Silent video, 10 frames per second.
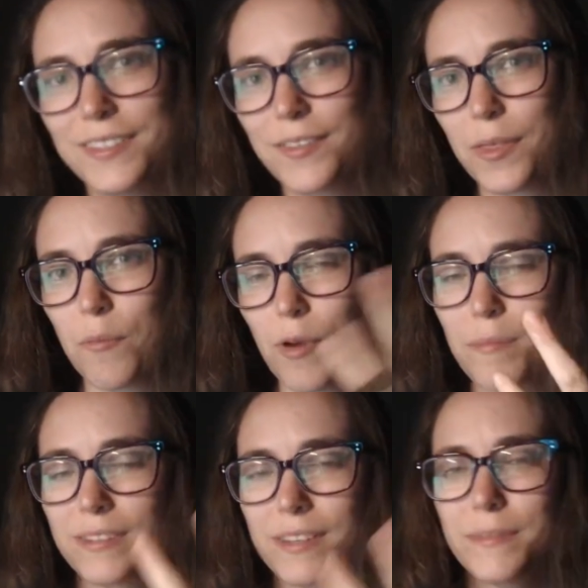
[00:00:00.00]
These are the
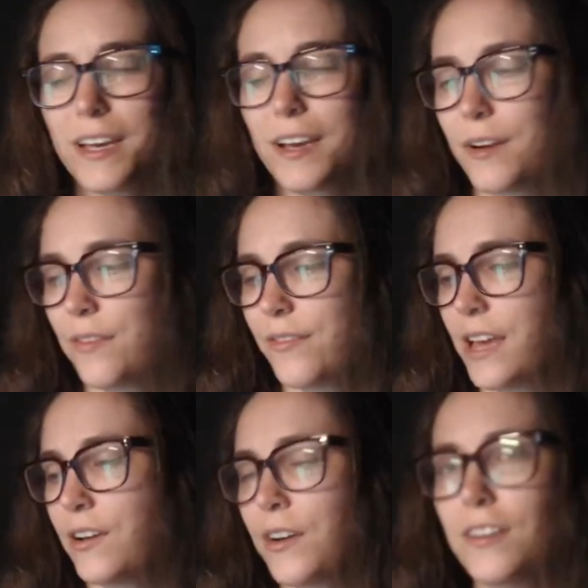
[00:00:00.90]
Rum Tum Tugger
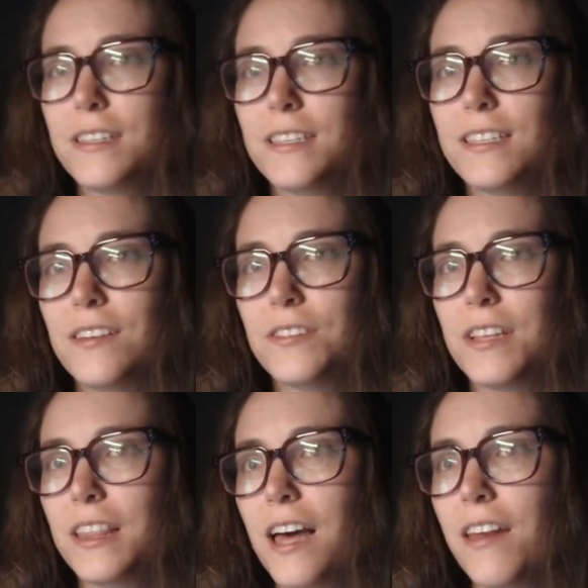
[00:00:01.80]
fangirls.
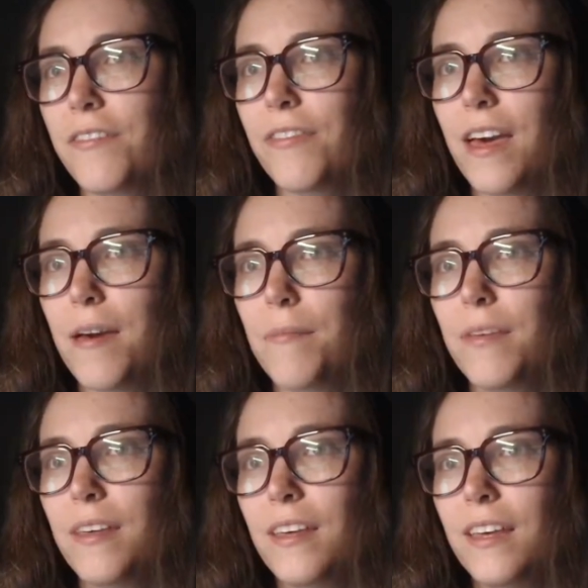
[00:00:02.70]
There's a lot of them.